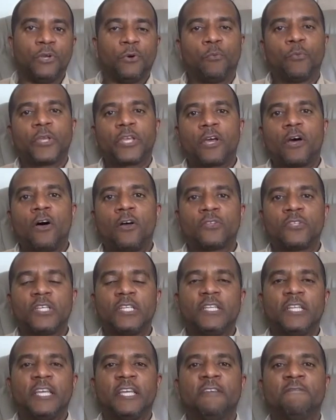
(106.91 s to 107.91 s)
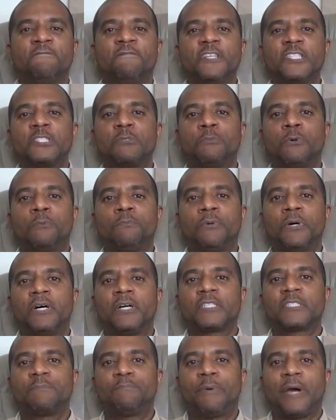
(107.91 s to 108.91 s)
We called it invisible
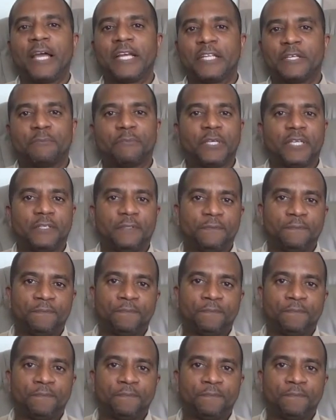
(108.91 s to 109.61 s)
bugs biting me.